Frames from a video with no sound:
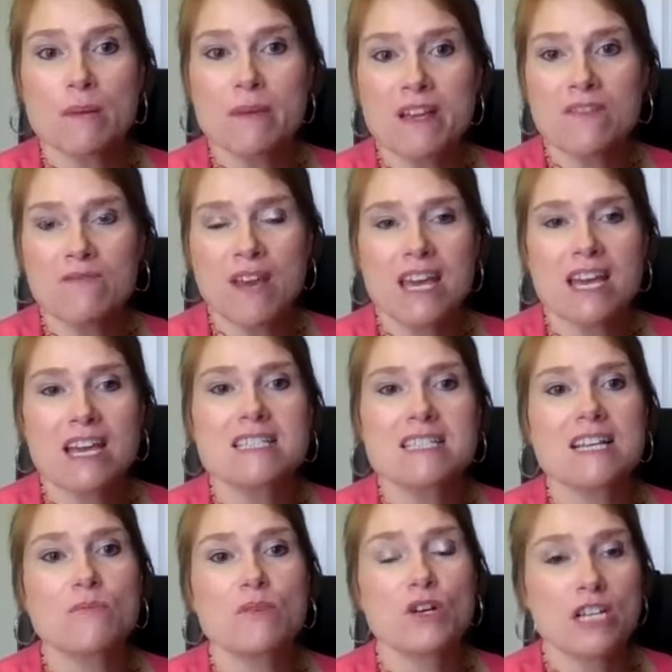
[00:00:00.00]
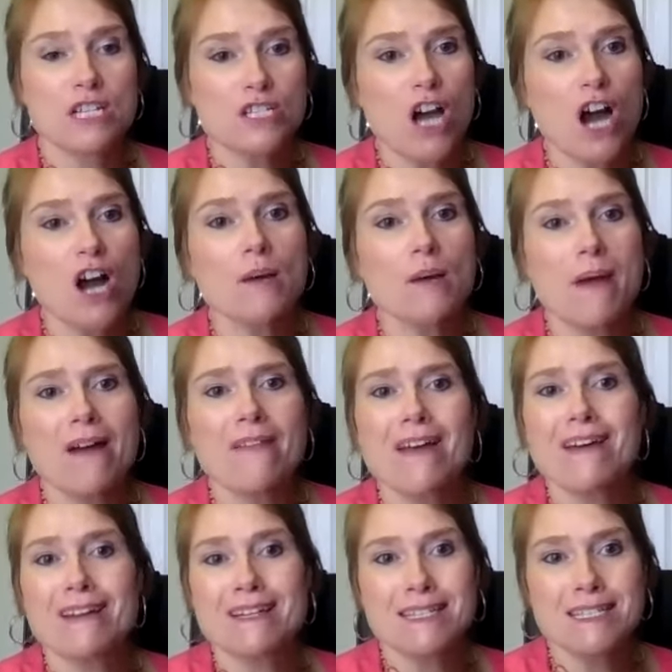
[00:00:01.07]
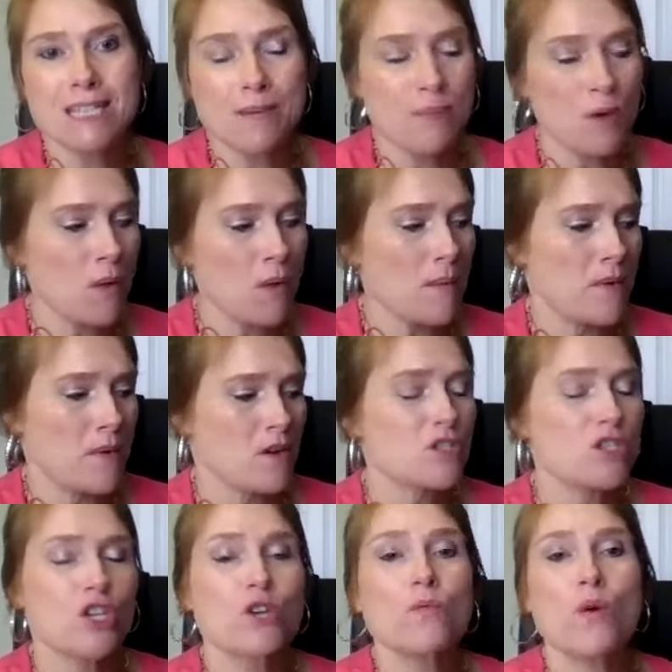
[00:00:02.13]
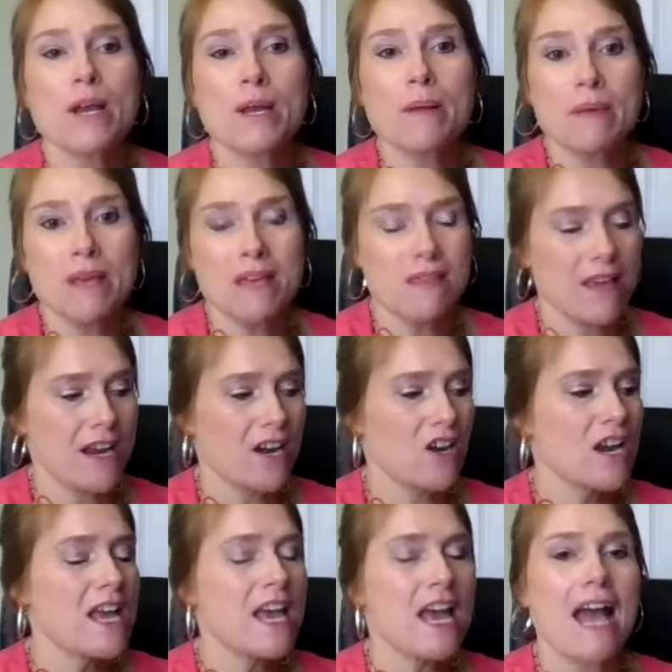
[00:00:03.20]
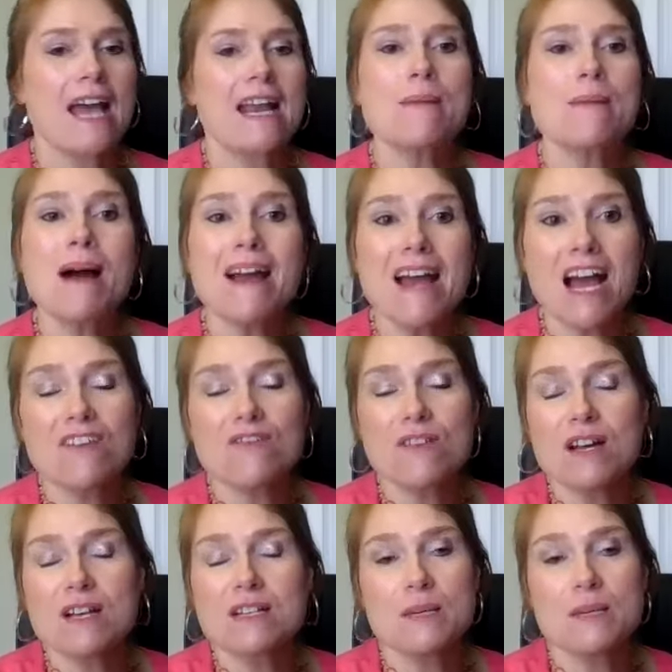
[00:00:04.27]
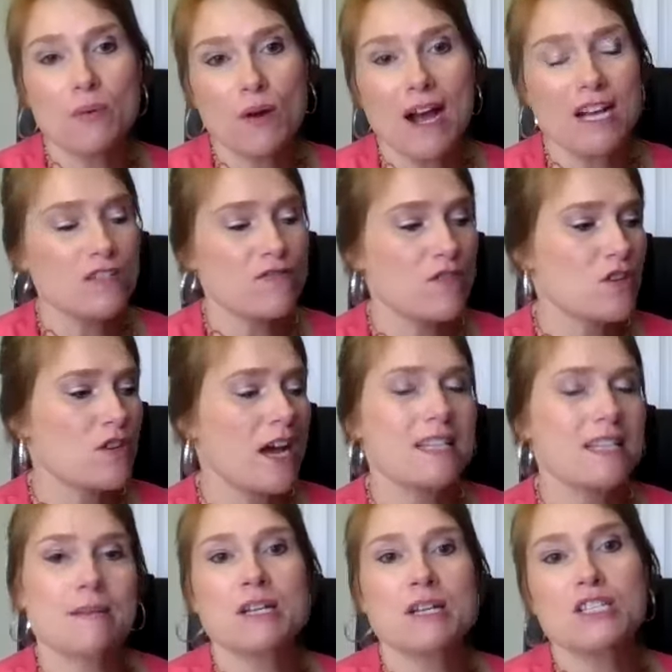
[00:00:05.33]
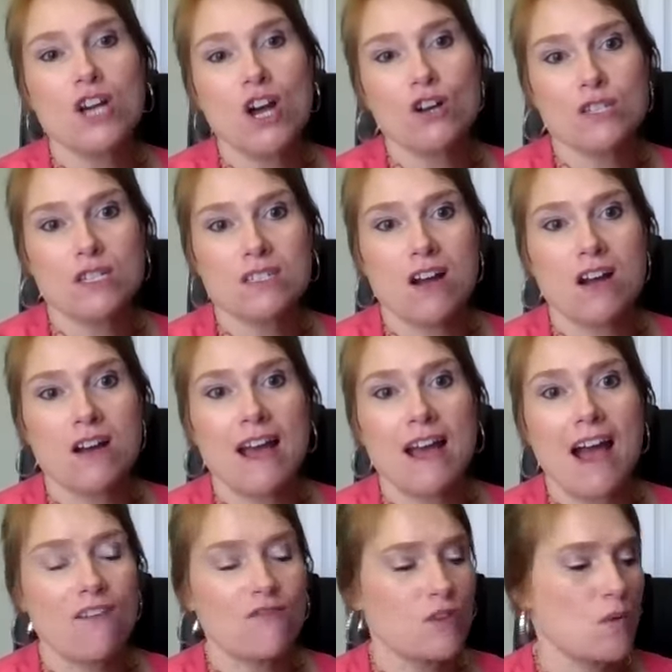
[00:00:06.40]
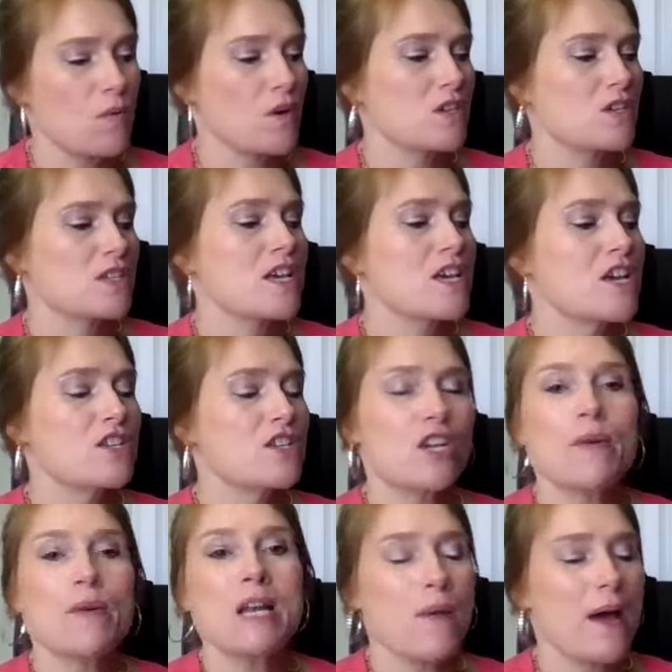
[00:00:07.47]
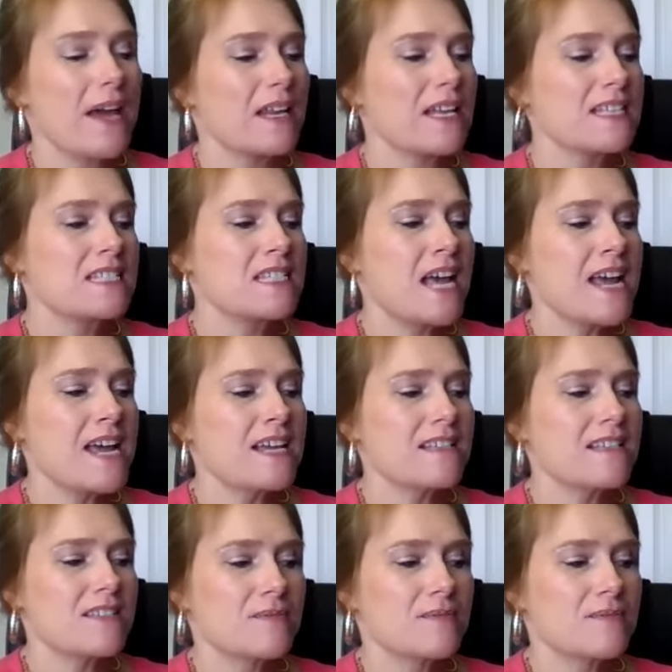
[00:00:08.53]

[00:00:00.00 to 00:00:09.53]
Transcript: to be in Vegas, and we're going to talk about that in a separate webinar. So you want to be there. And I might have a surprise for you guys. I'm going to talk to Donna afterwards. So anyway, let's dance.